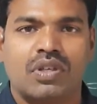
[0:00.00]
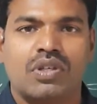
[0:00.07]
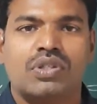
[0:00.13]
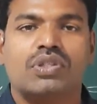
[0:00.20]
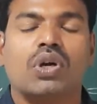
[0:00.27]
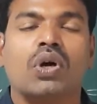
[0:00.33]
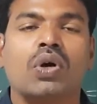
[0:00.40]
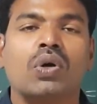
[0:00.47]

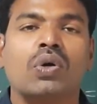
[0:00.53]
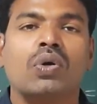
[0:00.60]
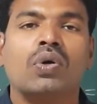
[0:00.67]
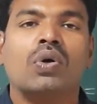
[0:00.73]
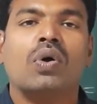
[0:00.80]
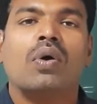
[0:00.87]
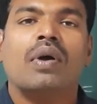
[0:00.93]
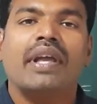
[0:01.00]

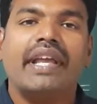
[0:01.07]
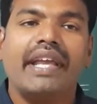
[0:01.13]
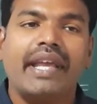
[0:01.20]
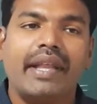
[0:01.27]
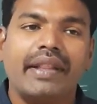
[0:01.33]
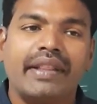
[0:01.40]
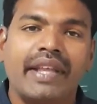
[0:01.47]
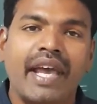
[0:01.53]
So,
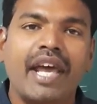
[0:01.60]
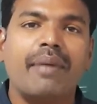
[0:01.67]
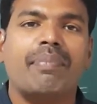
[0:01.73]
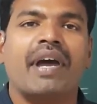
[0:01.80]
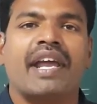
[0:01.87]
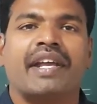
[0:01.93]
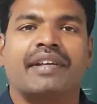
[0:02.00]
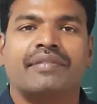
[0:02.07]

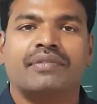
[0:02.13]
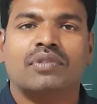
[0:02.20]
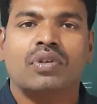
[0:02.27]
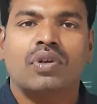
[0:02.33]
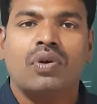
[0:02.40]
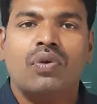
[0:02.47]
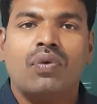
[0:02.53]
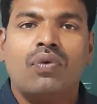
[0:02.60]
thereby
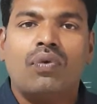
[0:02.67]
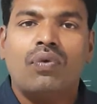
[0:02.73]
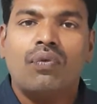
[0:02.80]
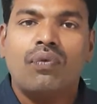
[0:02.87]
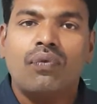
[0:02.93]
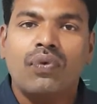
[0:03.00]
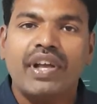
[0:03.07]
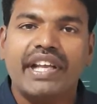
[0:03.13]

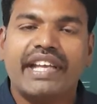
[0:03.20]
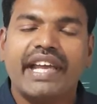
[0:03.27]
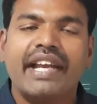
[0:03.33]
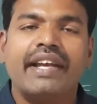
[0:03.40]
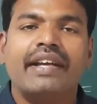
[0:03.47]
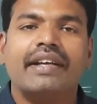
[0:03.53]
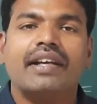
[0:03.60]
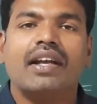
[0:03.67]
we
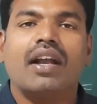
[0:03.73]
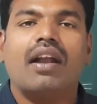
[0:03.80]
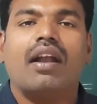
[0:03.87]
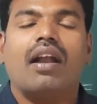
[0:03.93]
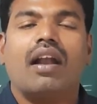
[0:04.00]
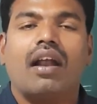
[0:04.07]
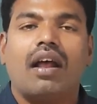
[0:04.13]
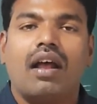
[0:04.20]
can
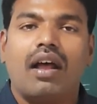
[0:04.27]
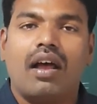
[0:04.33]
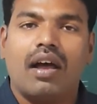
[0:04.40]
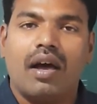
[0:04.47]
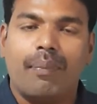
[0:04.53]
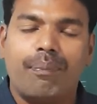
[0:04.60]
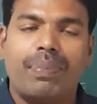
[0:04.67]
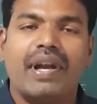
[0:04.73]

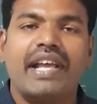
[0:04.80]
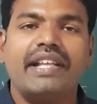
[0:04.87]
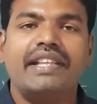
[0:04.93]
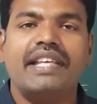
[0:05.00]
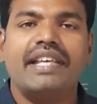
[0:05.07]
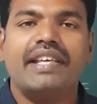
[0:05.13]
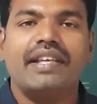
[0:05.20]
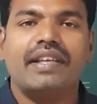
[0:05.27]
apply
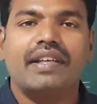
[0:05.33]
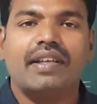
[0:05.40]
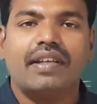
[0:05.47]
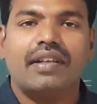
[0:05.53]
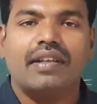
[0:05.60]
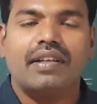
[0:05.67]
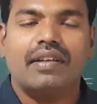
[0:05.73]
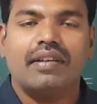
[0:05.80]
the
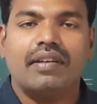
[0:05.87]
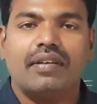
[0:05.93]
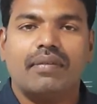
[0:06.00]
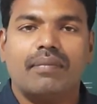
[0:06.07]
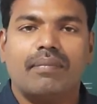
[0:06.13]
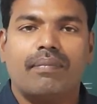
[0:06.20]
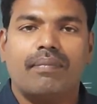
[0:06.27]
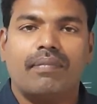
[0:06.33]

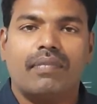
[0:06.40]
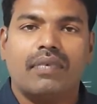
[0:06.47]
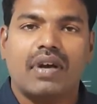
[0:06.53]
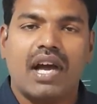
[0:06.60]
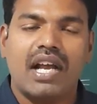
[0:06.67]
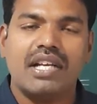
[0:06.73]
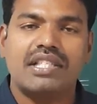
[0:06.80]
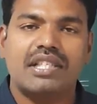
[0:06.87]

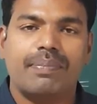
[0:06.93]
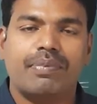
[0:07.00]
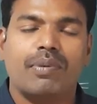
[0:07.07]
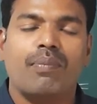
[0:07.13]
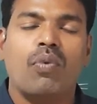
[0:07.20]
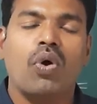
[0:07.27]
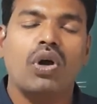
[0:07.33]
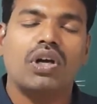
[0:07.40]
concept,
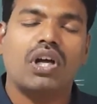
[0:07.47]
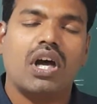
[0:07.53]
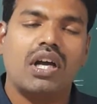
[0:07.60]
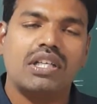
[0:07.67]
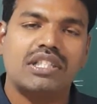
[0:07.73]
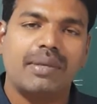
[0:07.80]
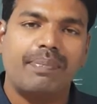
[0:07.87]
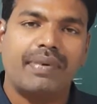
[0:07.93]
mole
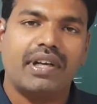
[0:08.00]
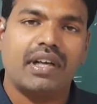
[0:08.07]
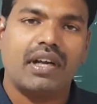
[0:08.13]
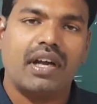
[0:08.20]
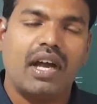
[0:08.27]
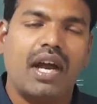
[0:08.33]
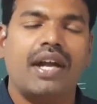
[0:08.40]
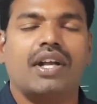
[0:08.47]
concept
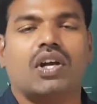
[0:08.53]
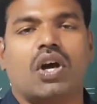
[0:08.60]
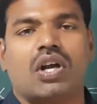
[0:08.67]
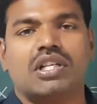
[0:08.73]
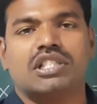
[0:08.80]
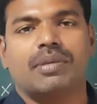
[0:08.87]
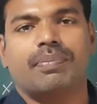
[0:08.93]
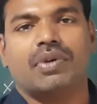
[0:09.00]
and
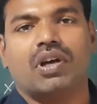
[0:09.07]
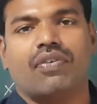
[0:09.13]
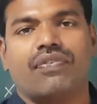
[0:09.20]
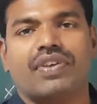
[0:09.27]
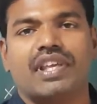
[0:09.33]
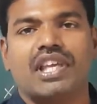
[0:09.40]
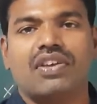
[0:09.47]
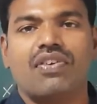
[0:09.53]
concept of
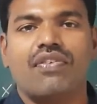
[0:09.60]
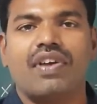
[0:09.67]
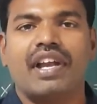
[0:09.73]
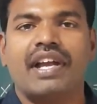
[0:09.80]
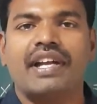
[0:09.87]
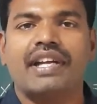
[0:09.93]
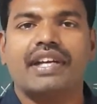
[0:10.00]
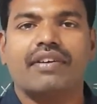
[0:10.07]

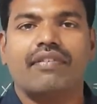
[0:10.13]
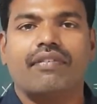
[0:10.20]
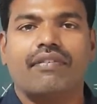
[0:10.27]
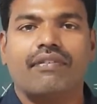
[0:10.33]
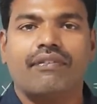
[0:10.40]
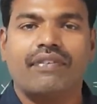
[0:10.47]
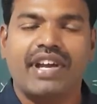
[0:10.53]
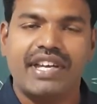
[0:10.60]
equivalent
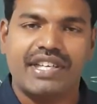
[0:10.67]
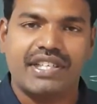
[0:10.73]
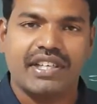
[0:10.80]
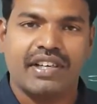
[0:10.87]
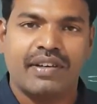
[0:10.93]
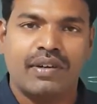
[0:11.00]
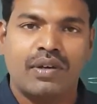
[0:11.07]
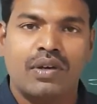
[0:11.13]
weight
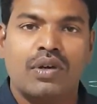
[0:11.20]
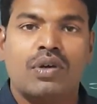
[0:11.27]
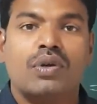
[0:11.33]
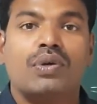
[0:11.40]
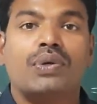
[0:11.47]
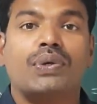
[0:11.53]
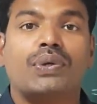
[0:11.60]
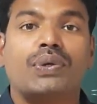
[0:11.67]

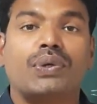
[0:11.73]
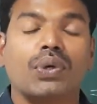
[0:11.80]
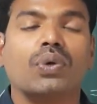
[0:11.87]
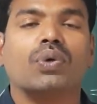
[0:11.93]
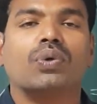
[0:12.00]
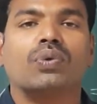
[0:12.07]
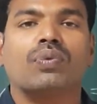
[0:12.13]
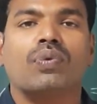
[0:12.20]

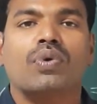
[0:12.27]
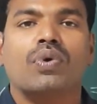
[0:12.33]
to